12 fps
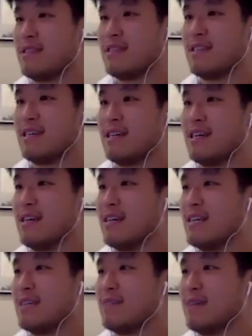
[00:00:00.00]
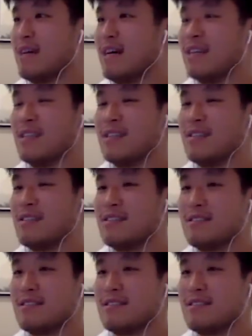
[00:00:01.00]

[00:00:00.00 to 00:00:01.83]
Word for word: Um, I don't know.